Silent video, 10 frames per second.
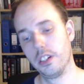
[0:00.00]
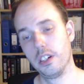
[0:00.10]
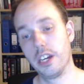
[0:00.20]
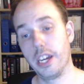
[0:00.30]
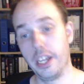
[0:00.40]

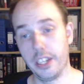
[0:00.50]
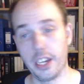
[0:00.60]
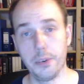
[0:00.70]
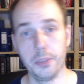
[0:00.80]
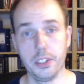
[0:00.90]
and I
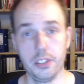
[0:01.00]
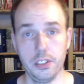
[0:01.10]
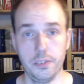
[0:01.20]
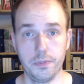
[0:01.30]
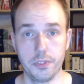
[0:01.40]
will
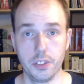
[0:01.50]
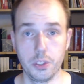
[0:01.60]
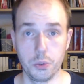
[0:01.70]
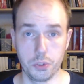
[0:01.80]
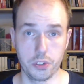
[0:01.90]

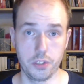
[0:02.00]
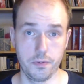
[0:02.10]
use